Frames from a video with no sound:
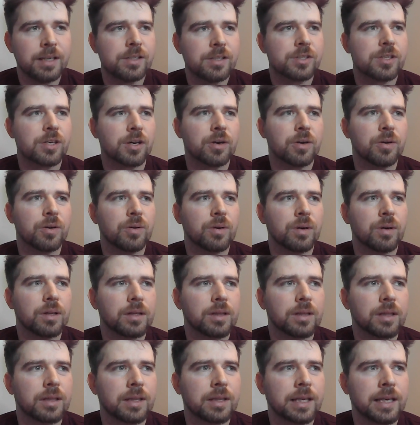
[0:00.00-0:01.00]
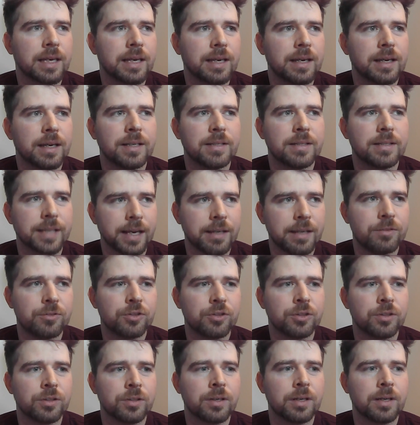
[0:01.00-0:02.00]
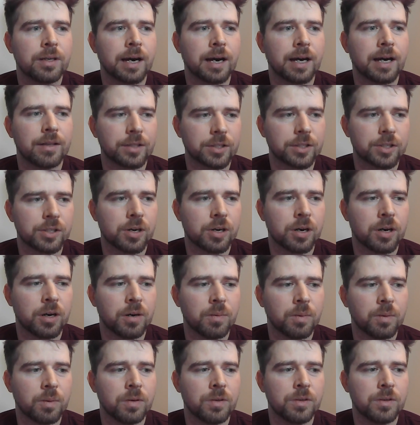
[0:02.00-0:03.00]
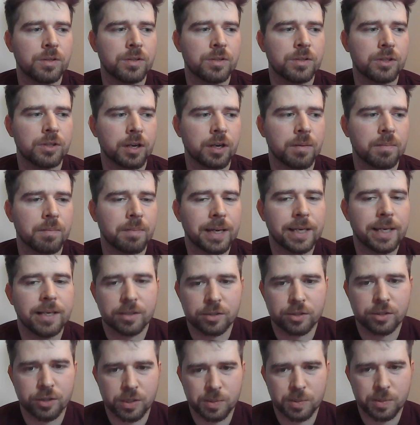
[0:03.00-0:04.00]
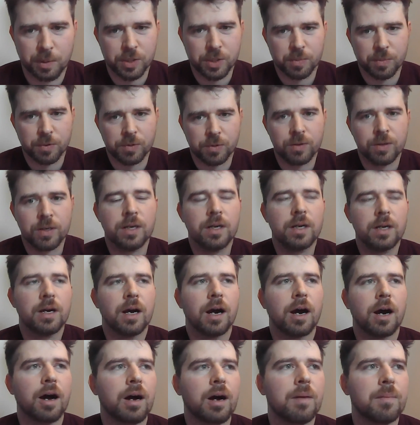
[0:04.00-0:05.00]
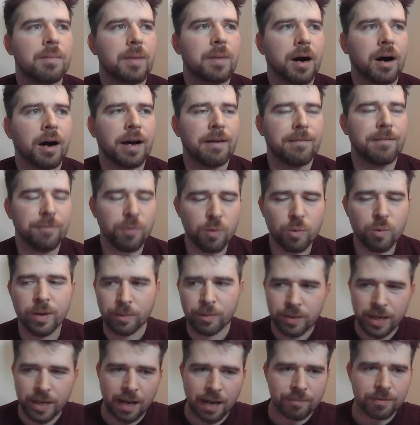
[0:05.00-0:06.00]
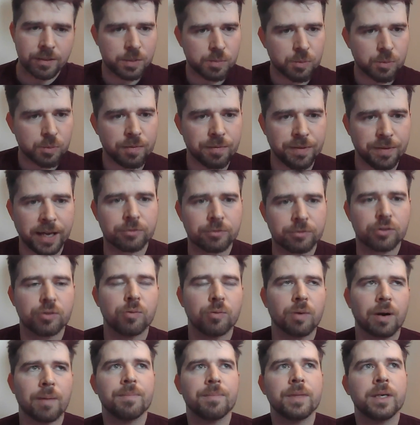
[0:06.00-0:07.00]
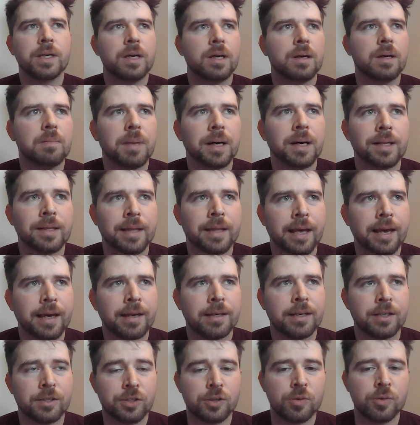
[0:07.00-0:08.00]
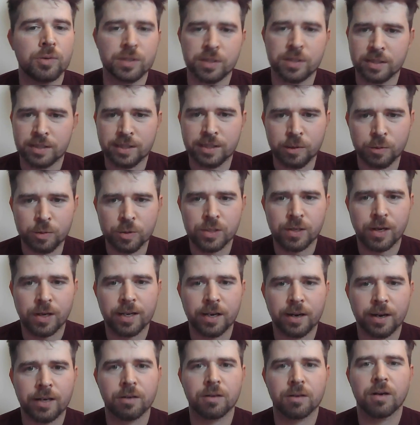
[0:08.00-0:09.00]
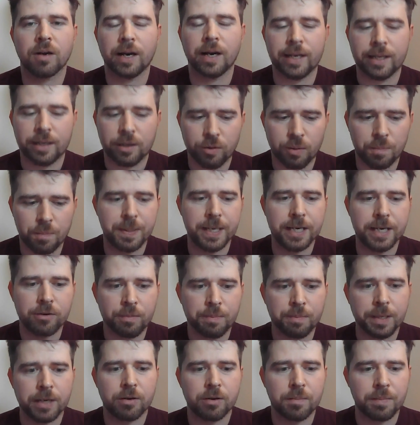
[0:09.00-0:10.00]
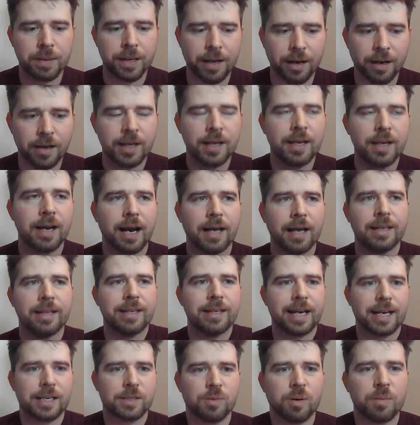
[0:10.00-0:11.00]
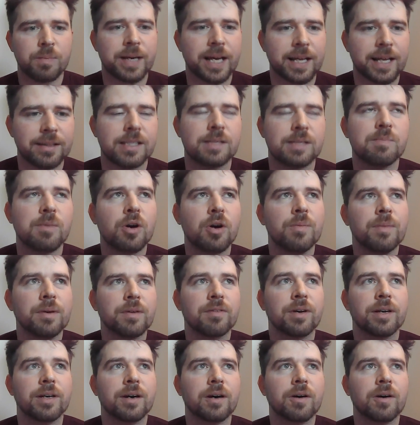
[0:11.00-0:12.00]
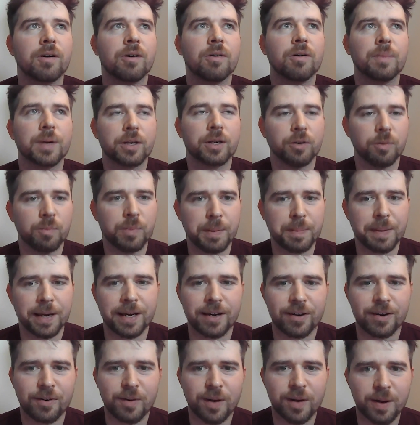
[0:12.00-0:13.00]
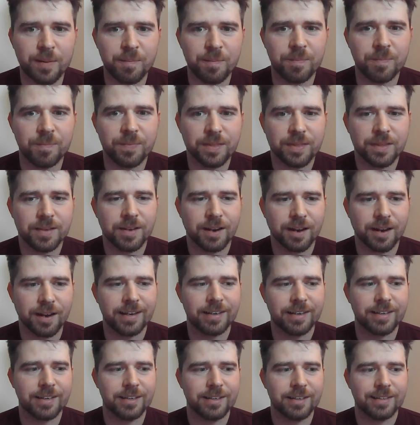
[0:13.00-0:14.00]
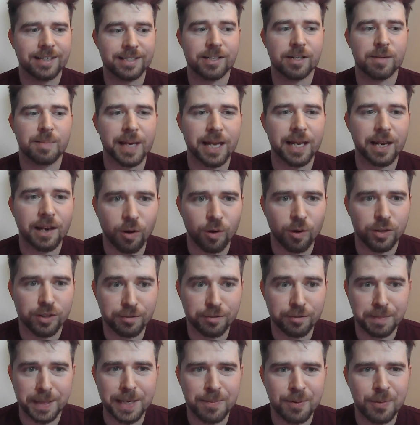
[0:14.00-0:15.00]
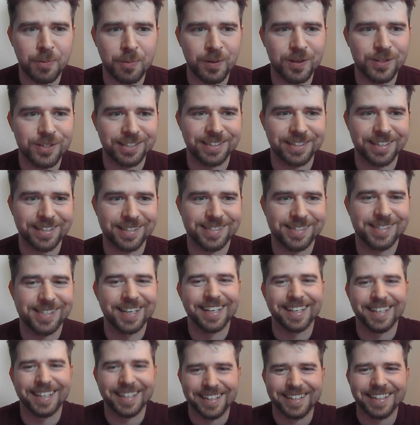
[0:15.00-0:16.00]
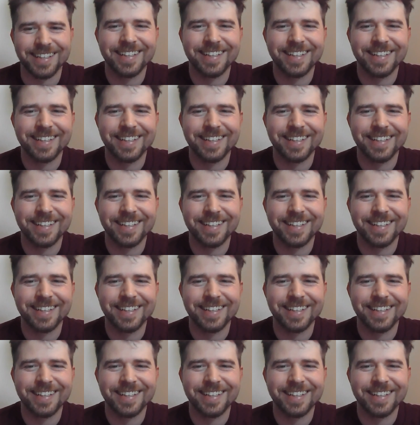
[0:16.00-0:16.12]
So the intention at the start was, you know, make it as good as possible. I thought it would have a small theatrical run, but then as soon as the stills started going online, it got bigger and bigger and bigger. And then that's when we had this moment when, oh my God, we better, like, there's going to be a lot of people watching this.